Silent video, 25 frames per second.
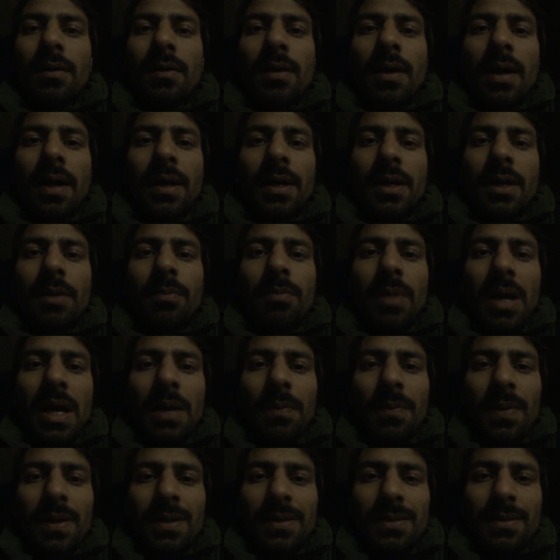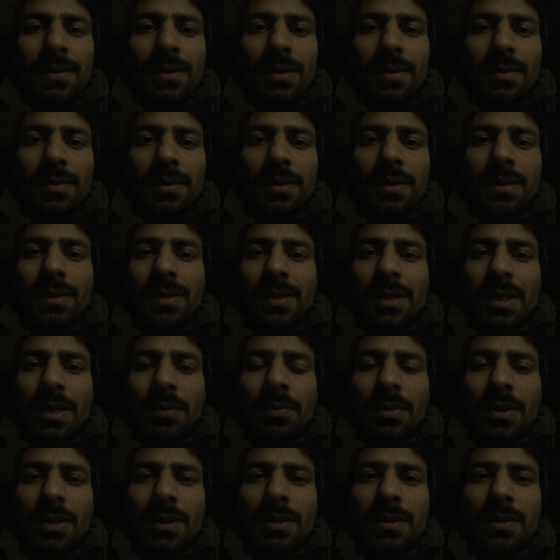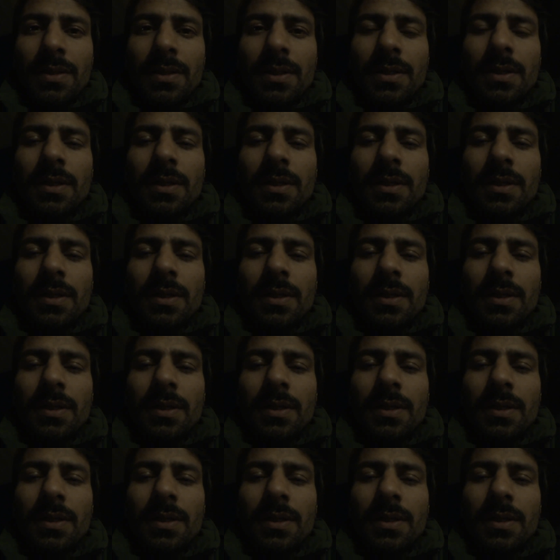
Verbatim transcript: cardiac bypass surgery cbz